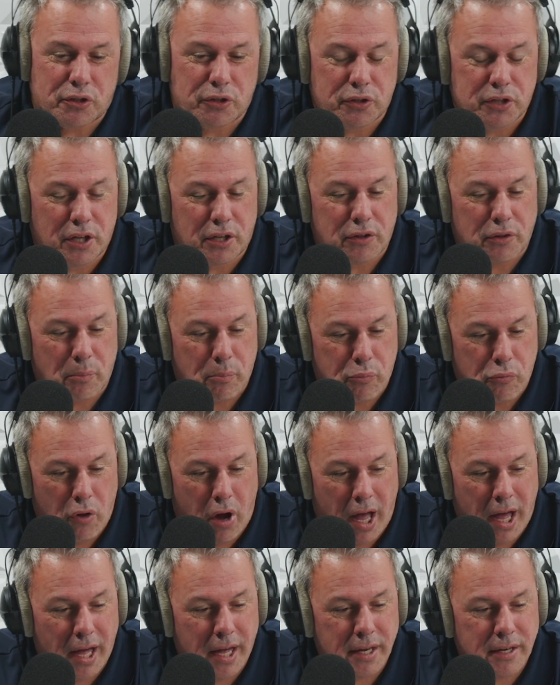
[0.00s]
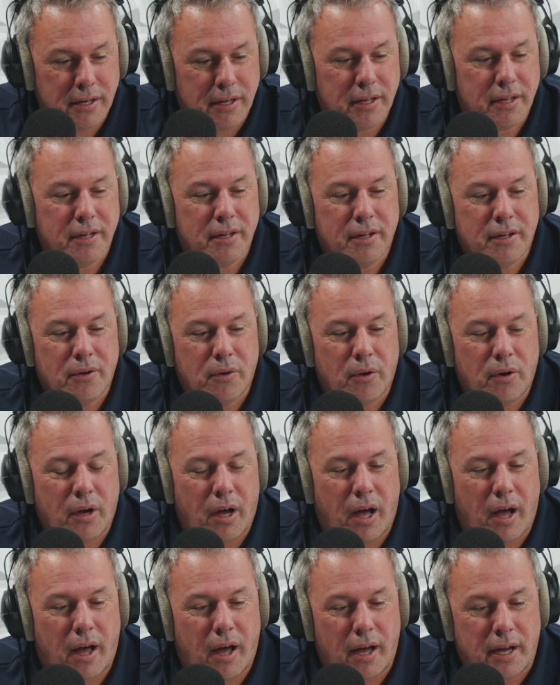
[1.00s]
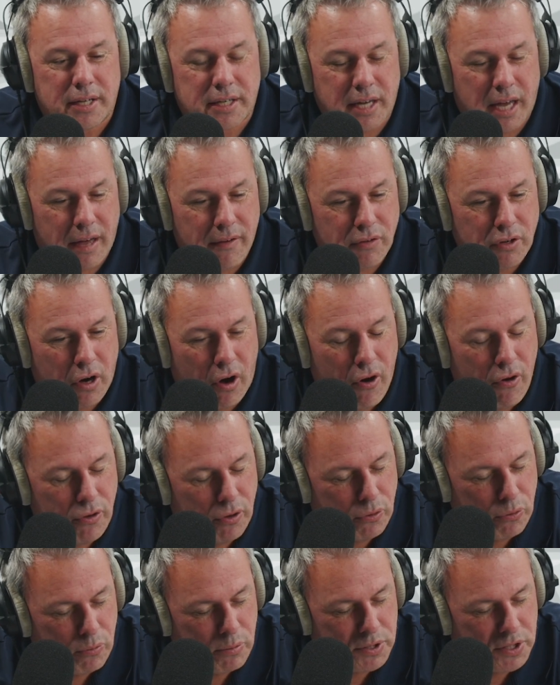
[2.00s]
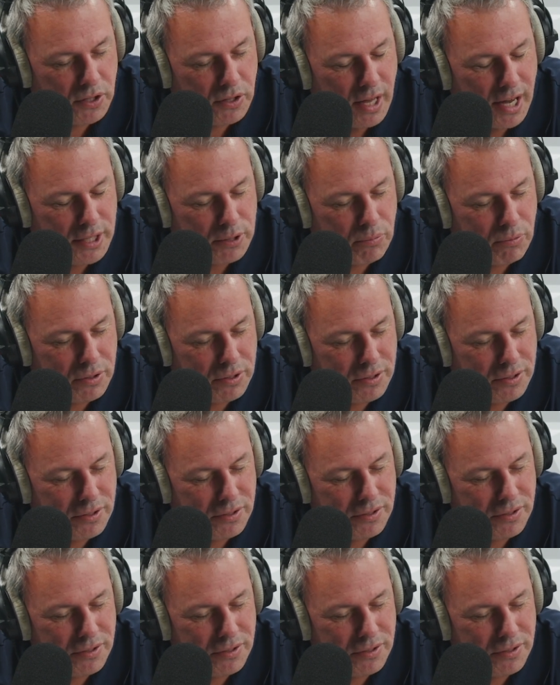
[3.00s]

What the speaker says: So you said LeBron, Kevin Hart, and who was the last one?